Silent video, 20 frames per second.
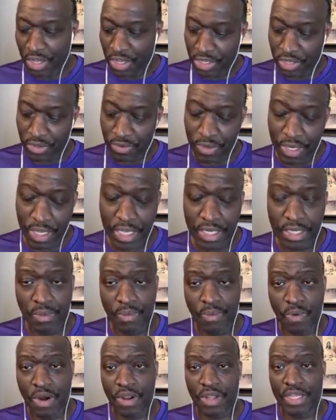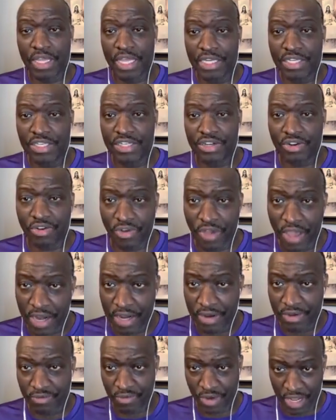you need to get your
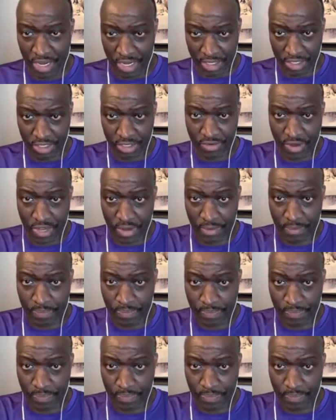credit rating straight.